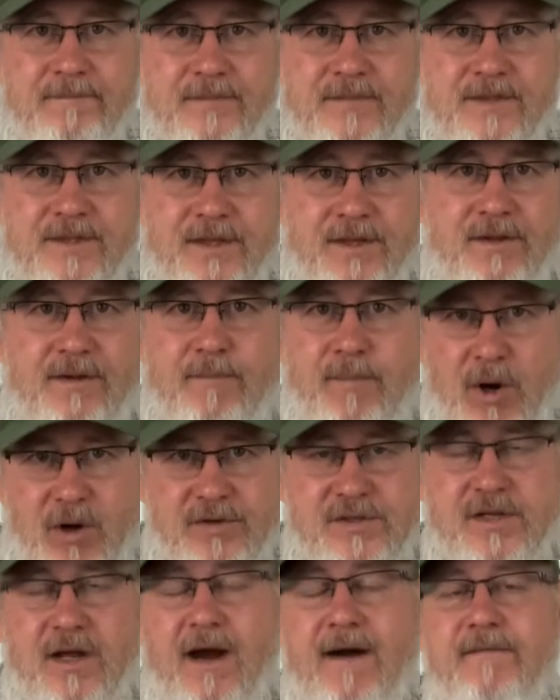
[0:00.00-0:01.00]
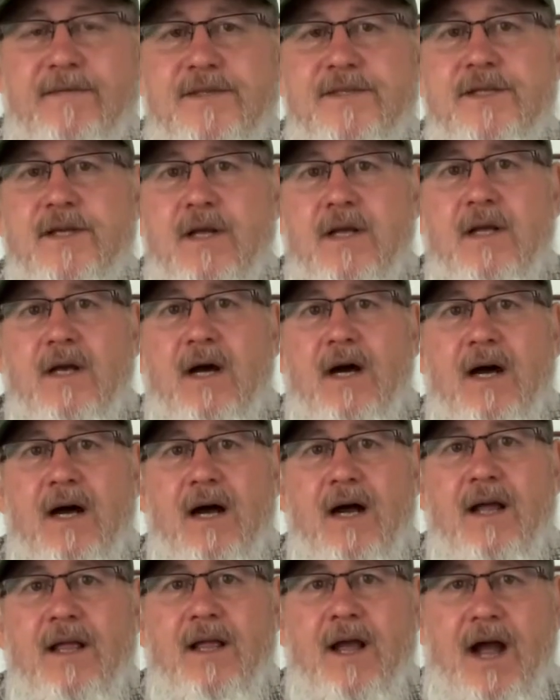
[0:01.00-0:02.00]
to the post office.
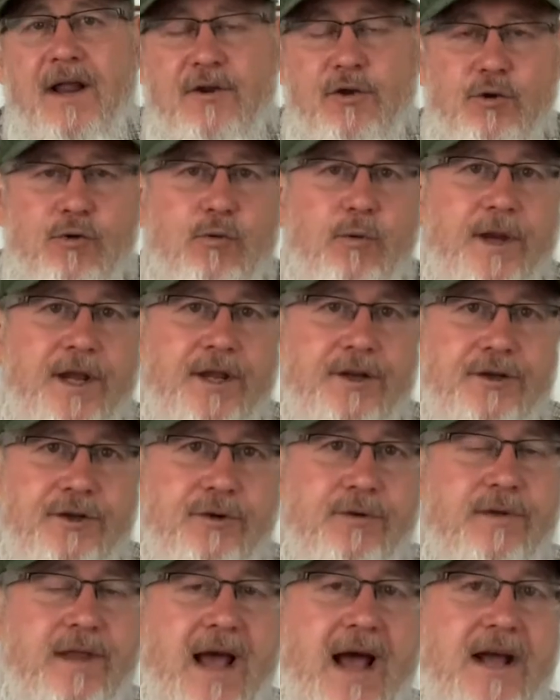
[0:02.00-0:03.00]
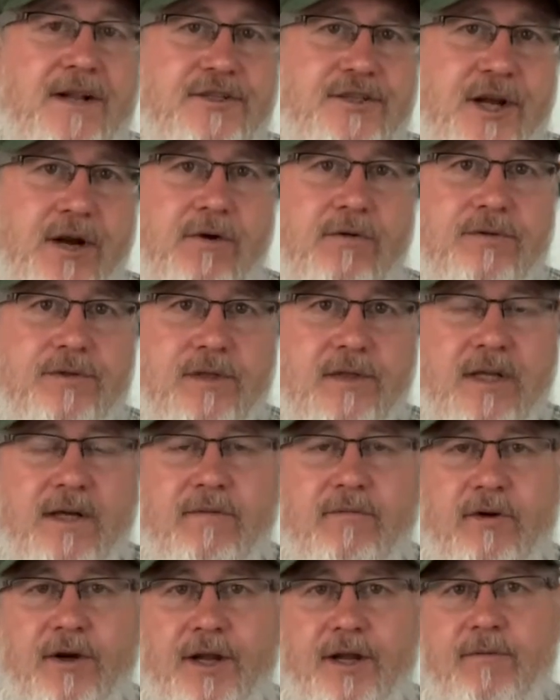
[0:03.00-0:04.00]
I knew we could do that general
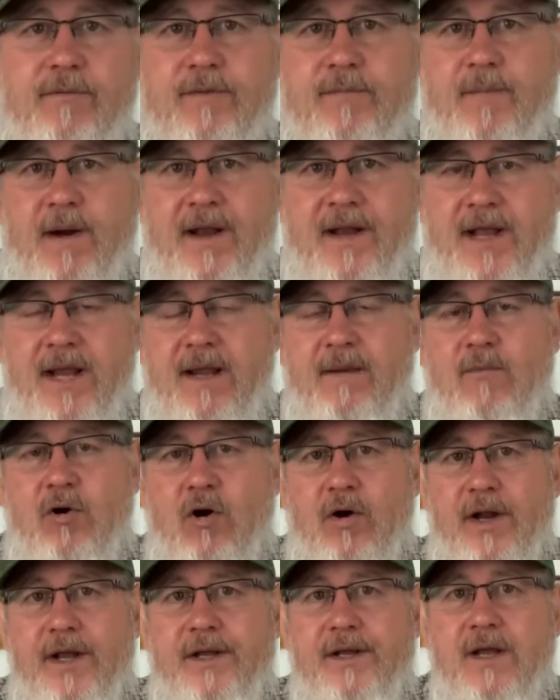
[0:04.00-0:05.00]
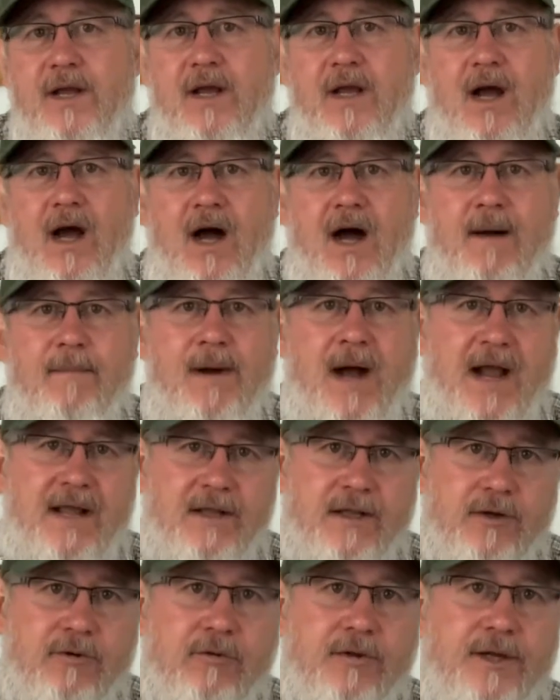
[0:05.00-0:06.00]
delivery with my name on it. I
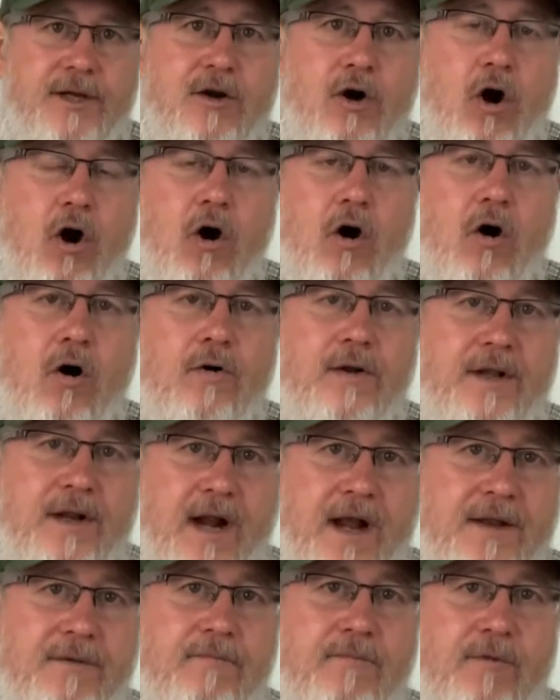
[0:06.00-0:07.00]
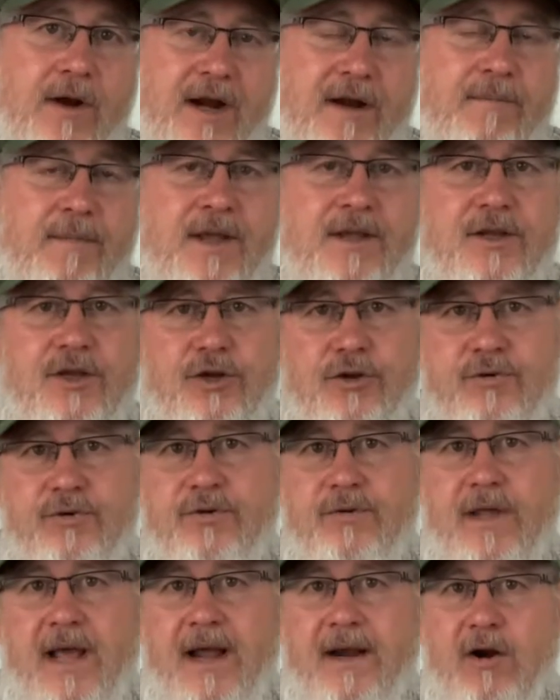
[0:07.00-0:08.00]
literally called, and I recommend that you
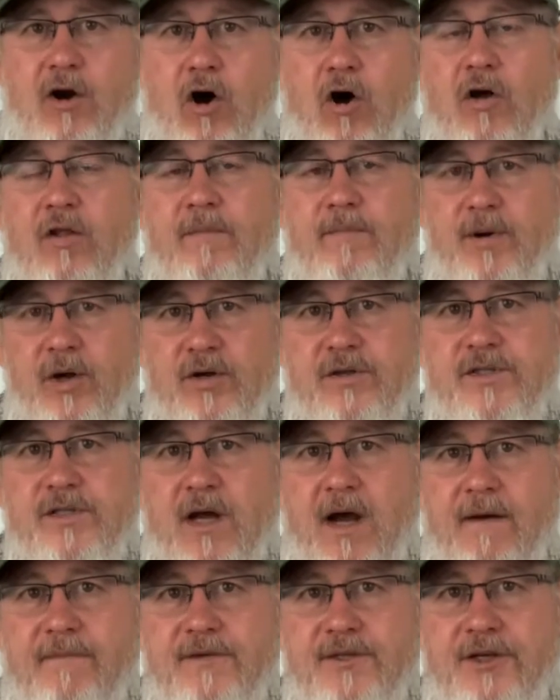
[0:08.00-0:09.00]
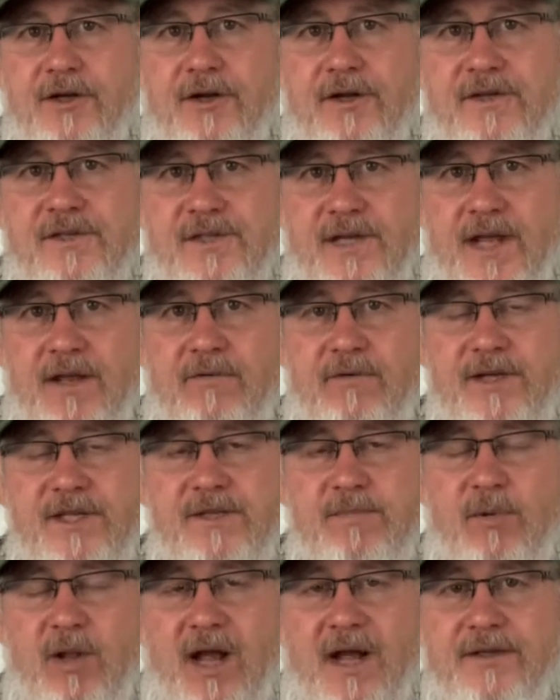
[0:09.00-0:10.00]
do that. Call the post office you're going to send the
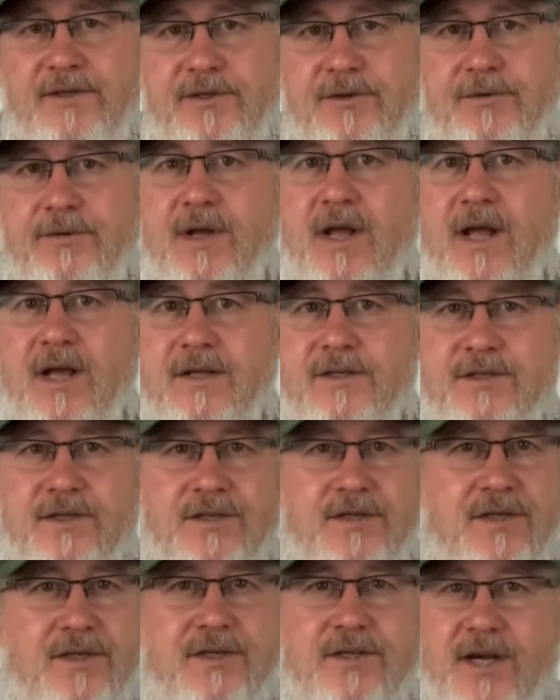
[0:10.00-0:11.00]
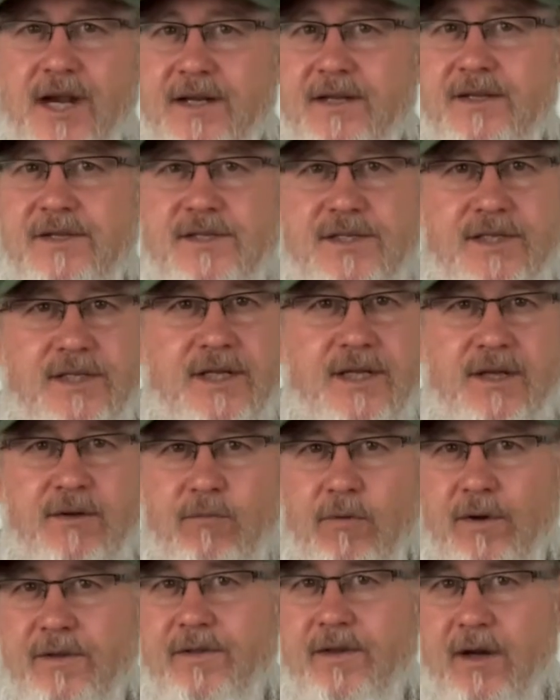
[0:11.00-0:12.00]
resupply to, just to check to see
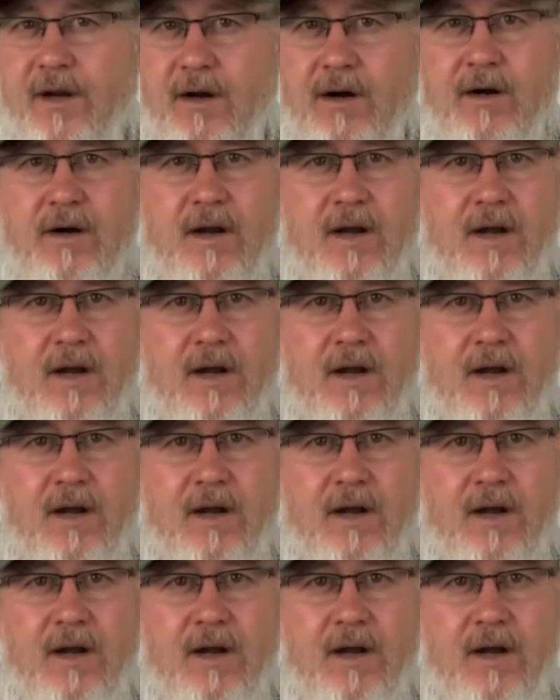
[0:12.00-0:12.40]
what their